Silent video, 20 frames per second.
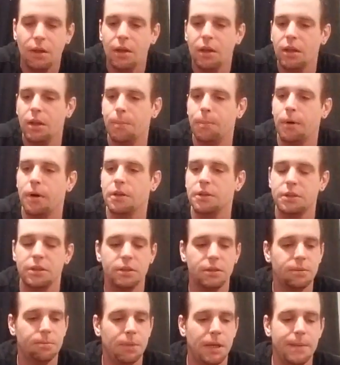The
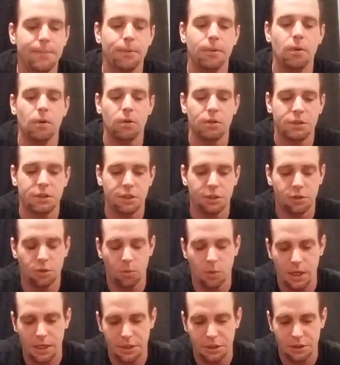person, people, or
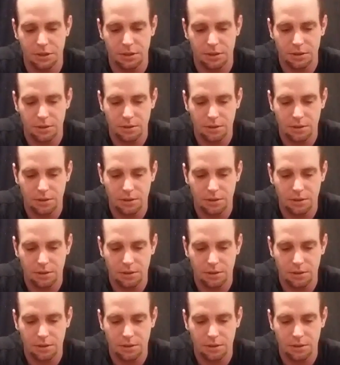situation